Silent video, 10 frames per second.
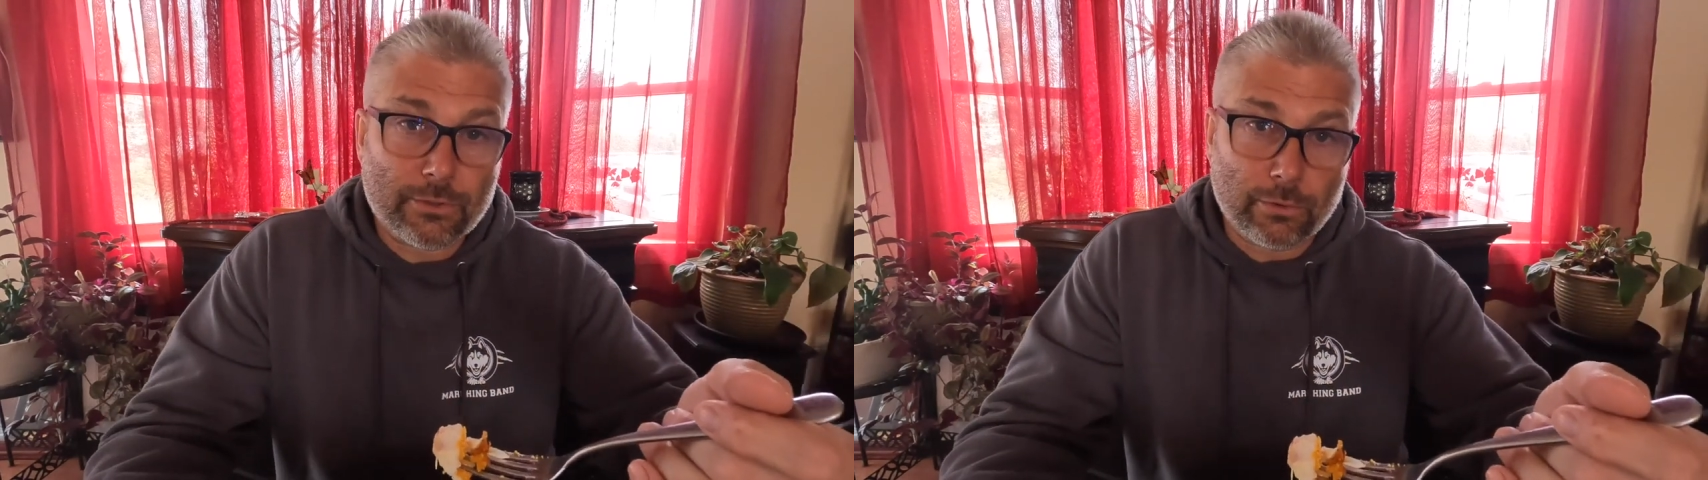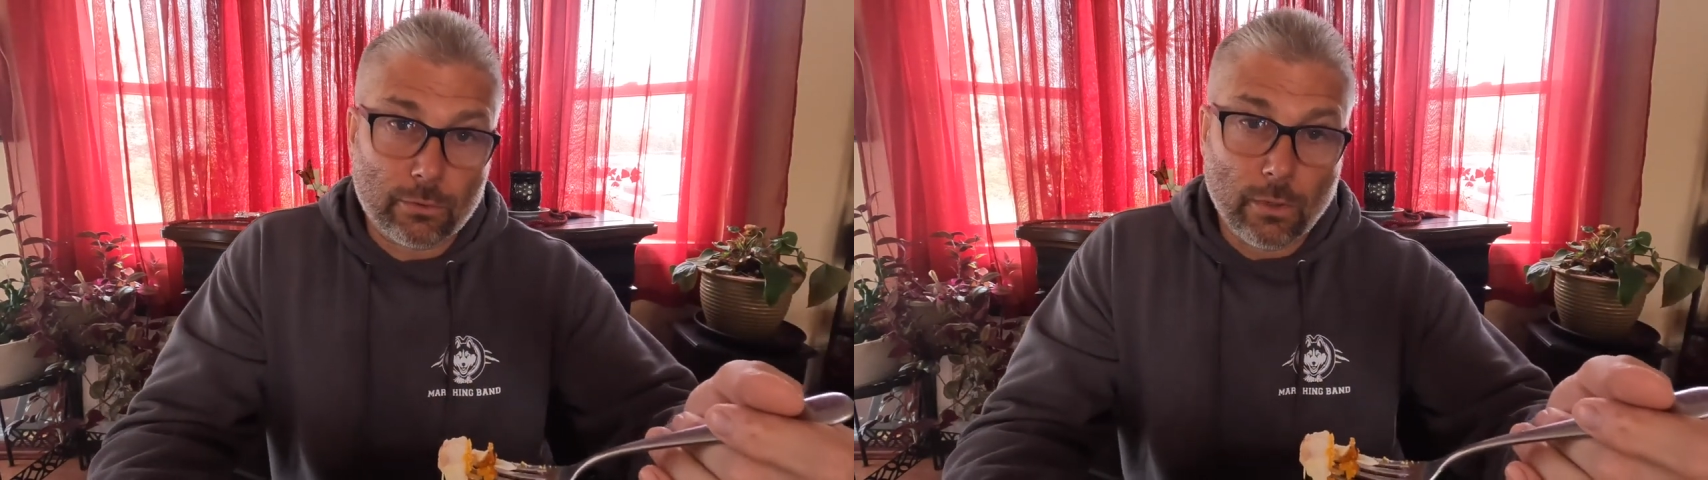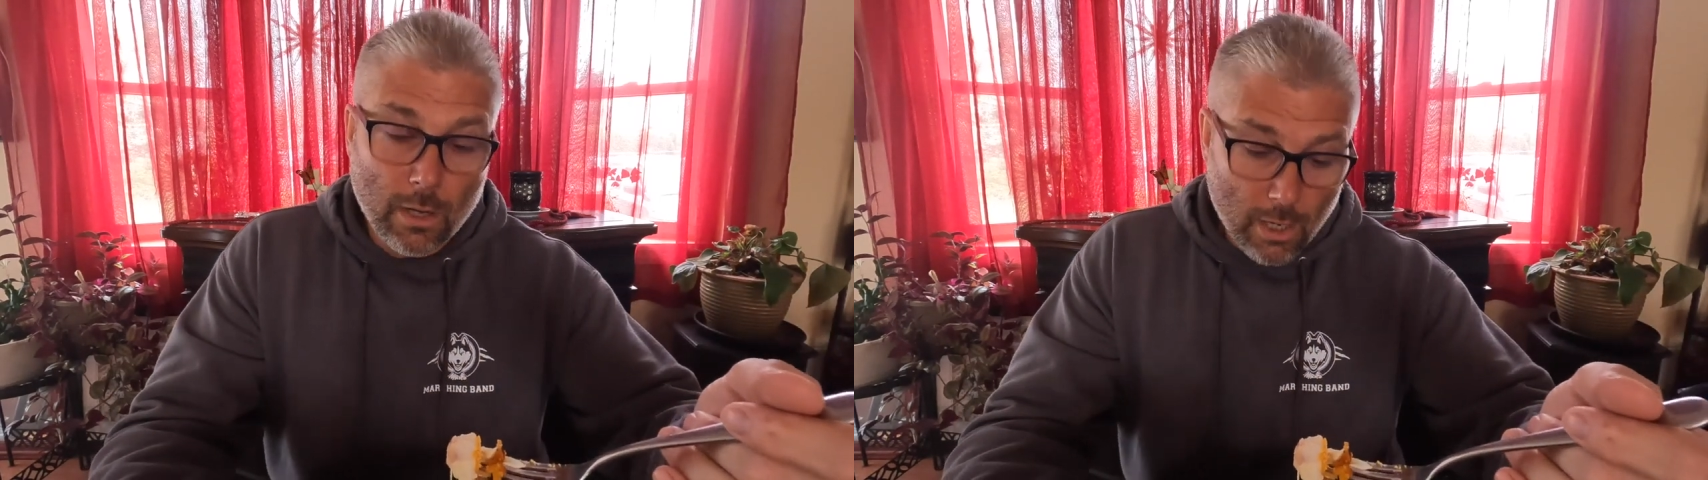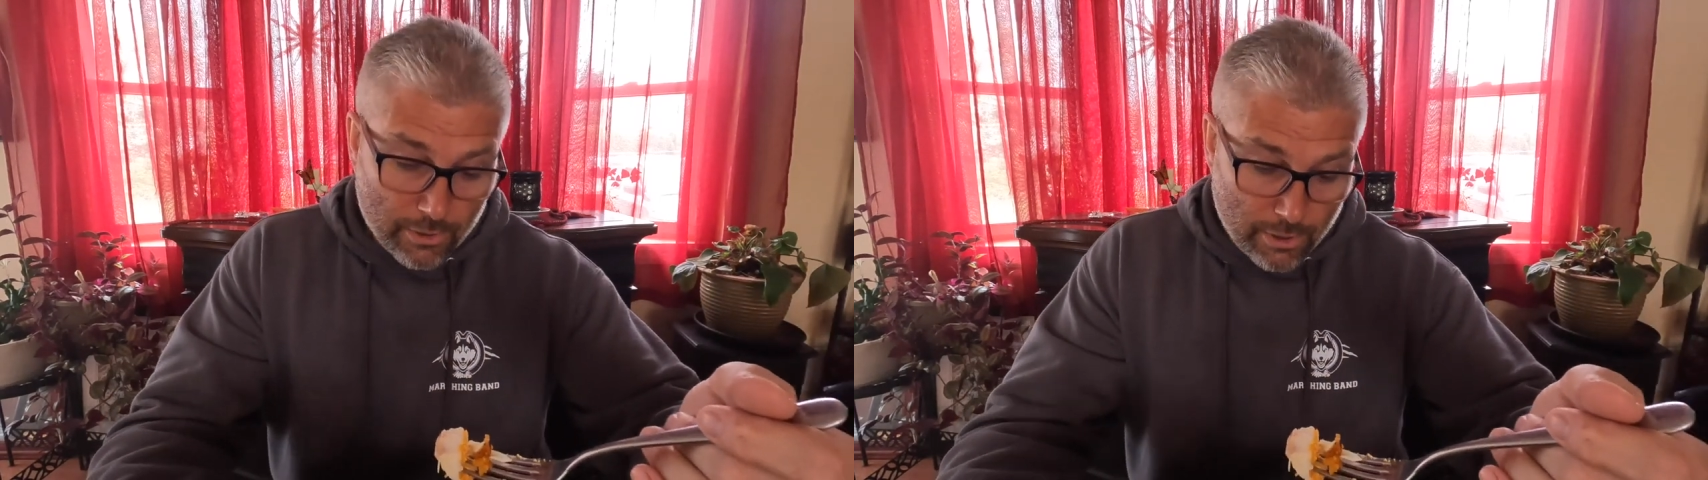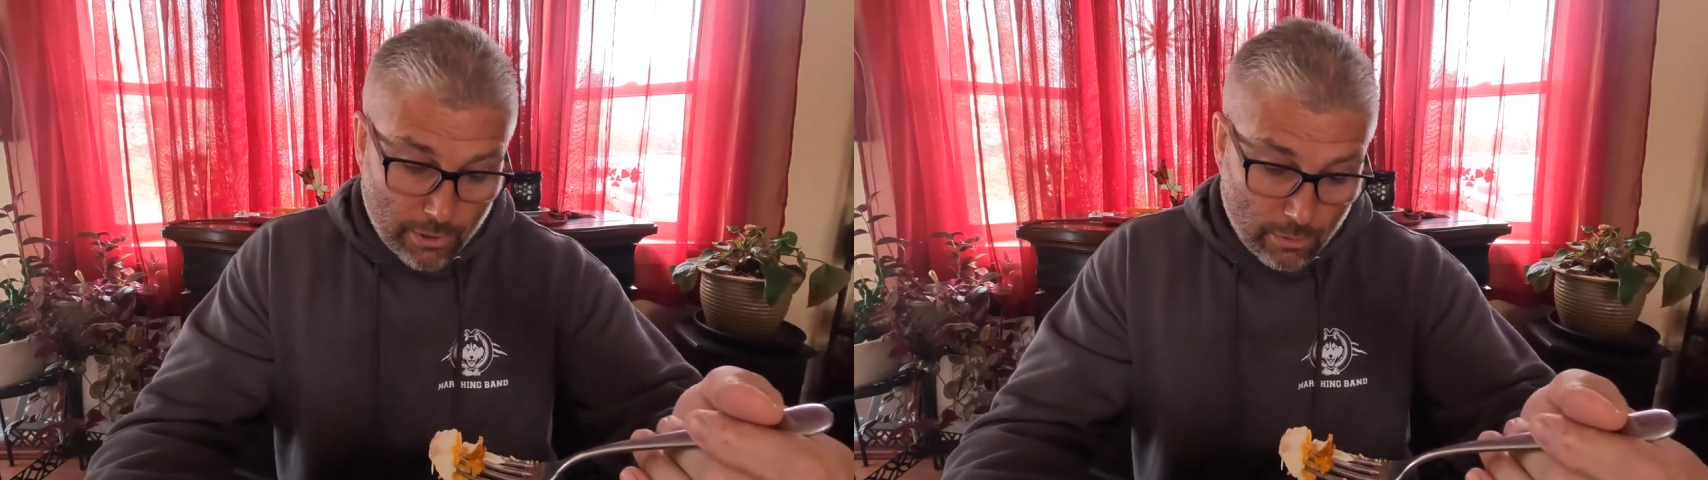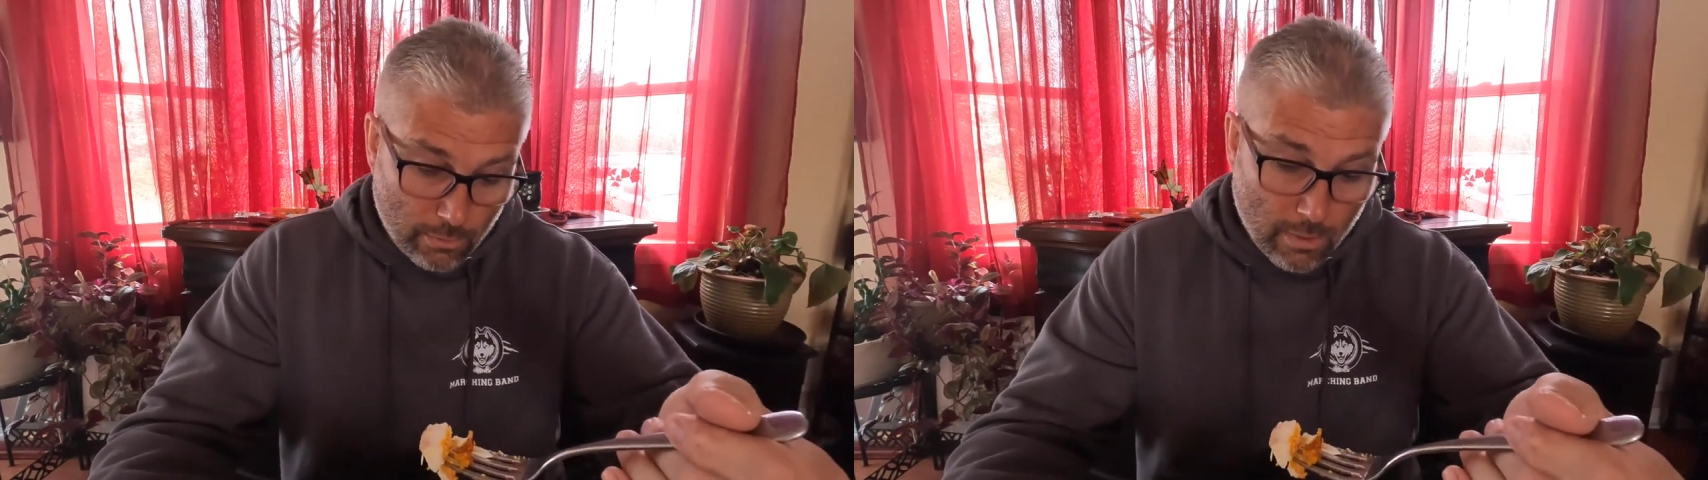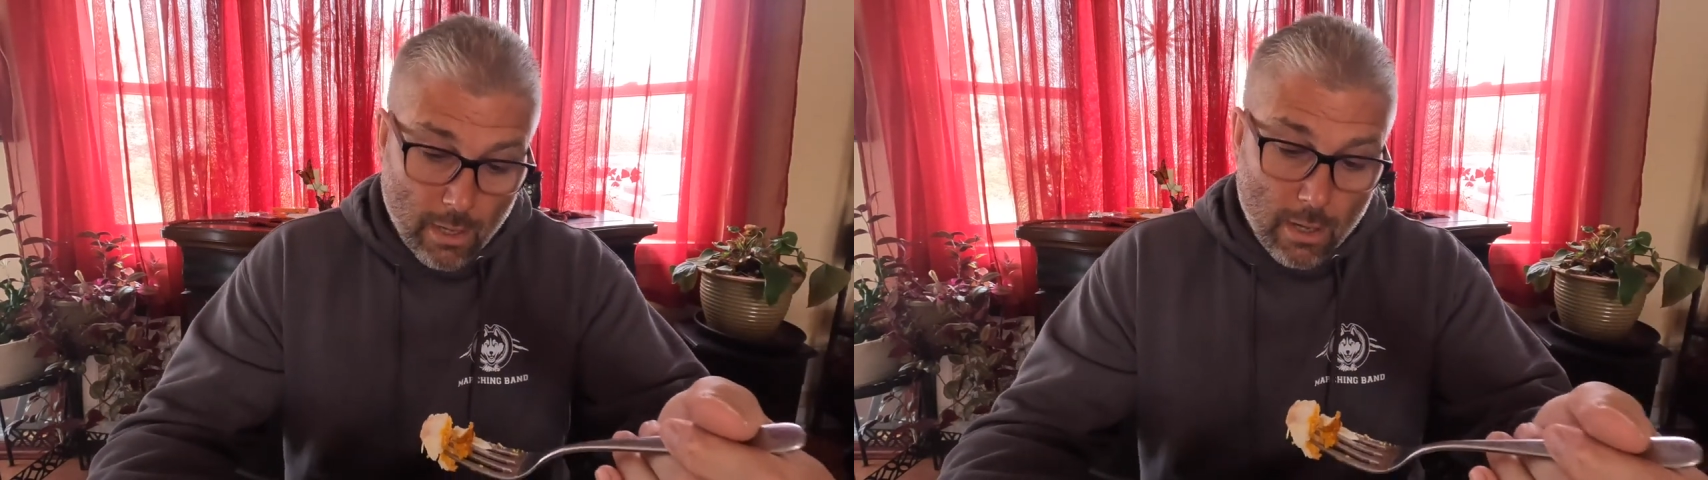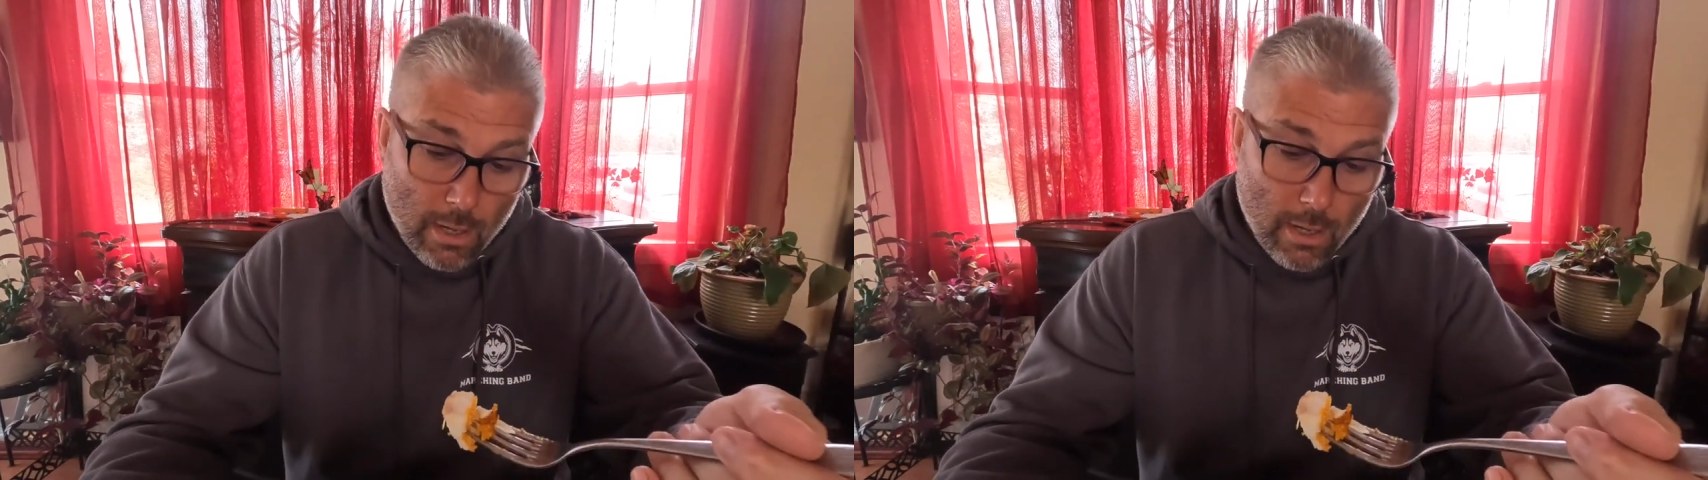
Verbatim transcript: to, to do.